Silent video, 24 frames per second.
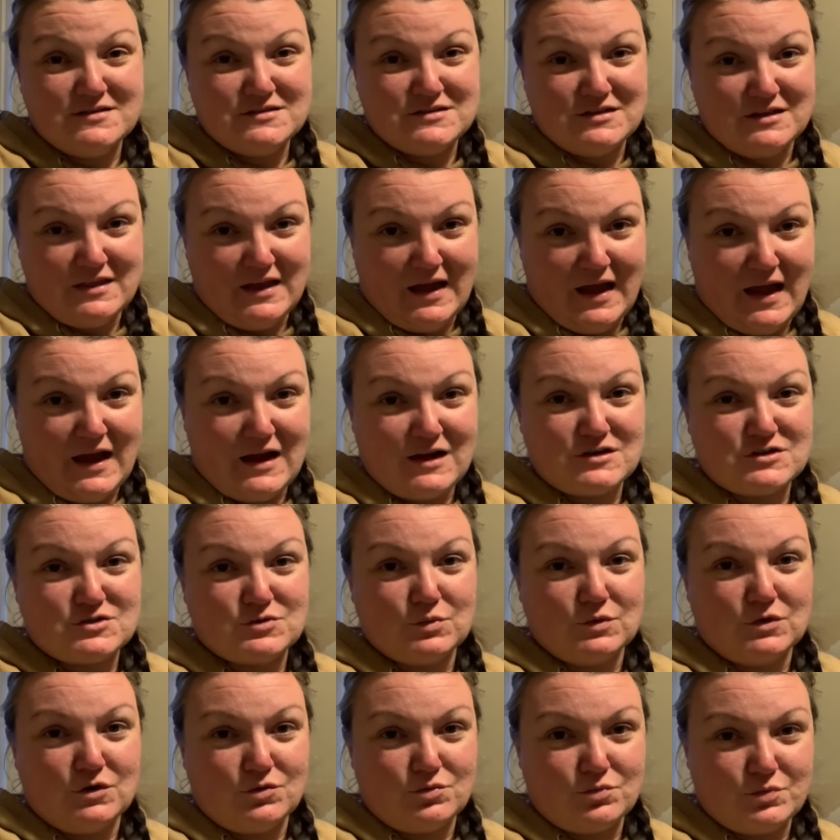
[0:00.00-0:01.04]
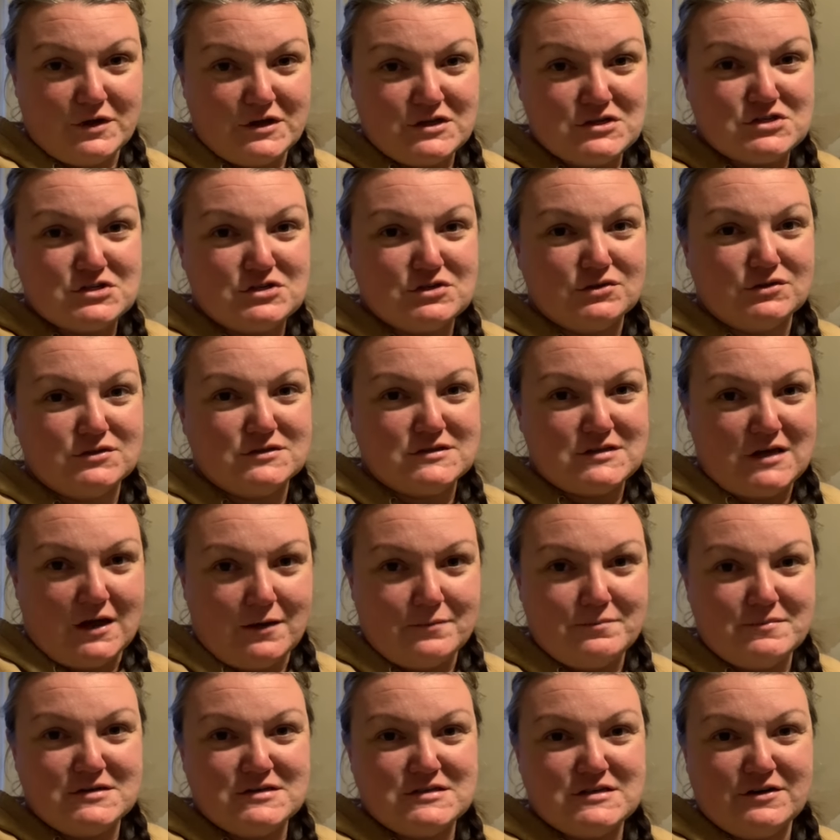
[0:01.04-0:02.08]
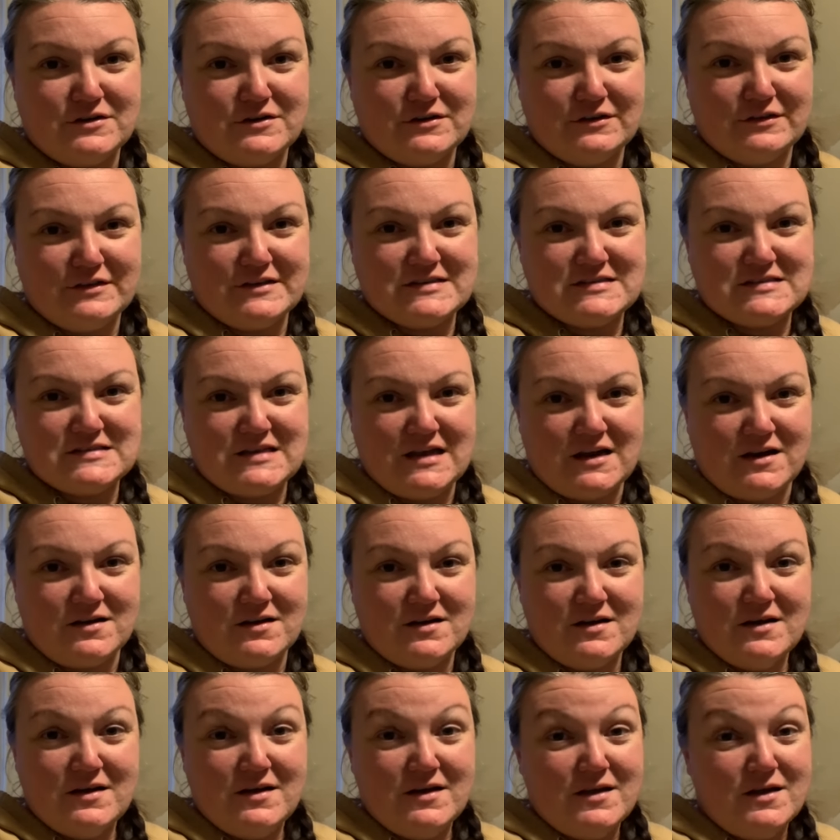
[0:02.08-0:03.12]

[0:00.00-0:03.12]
to the actual original tub material that's there